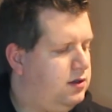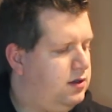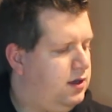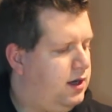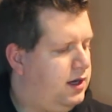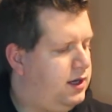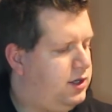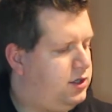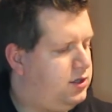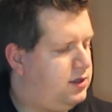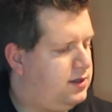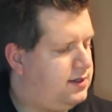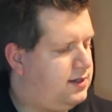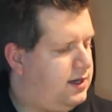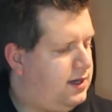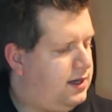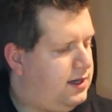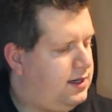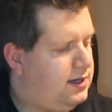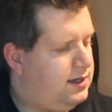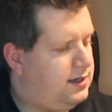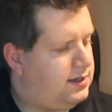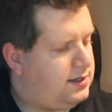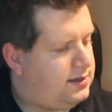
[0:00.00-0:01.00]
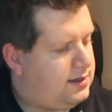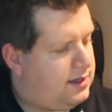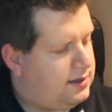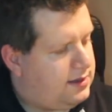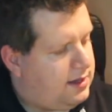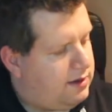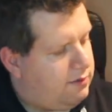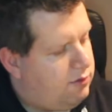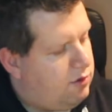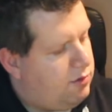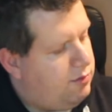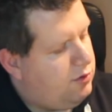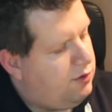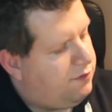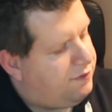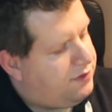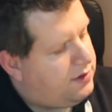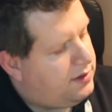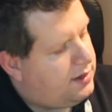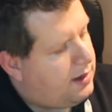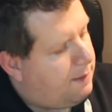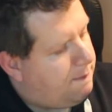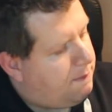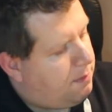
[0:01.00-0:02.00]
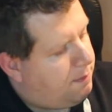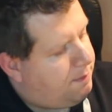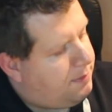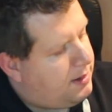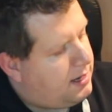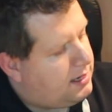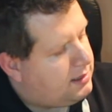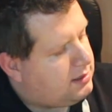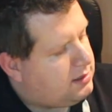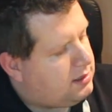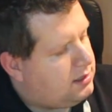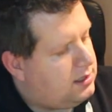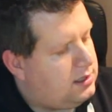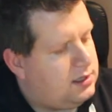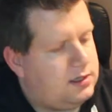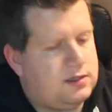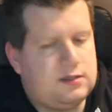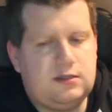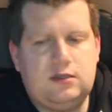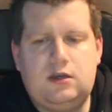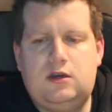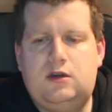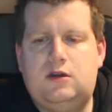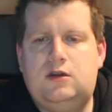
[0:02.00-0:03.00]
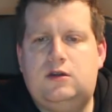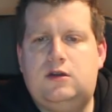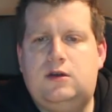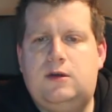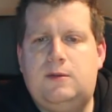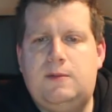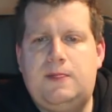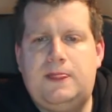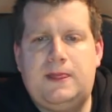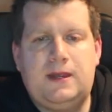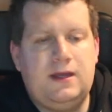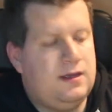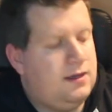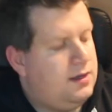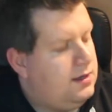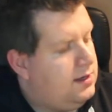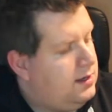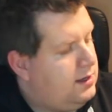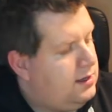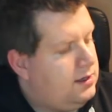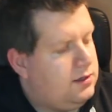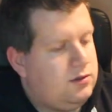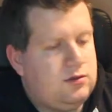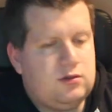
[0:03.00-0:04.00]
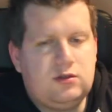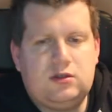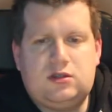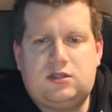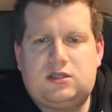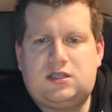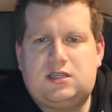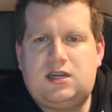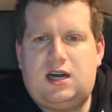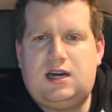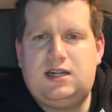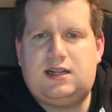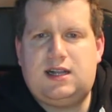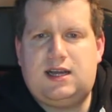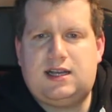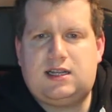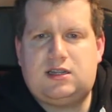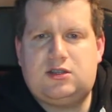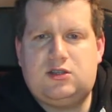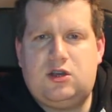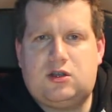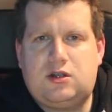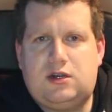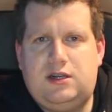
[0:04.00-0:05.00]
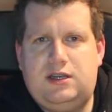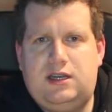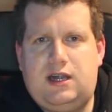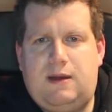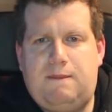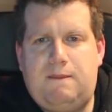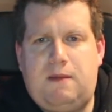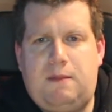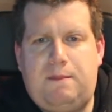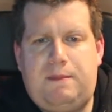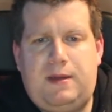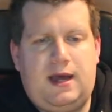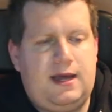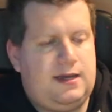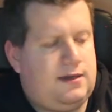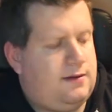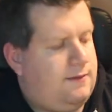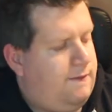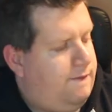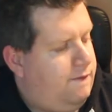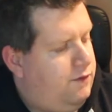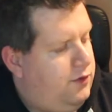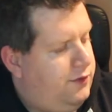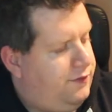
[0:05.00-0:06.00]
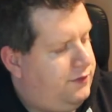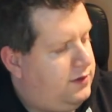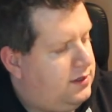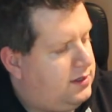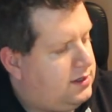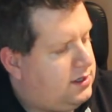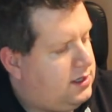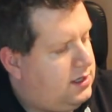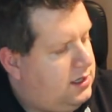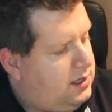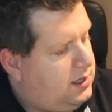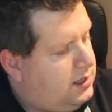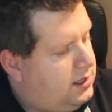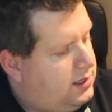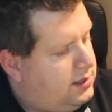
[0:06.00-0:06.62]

I should say is that they removed the number pad key, so you can't like toggle a number pad with this key.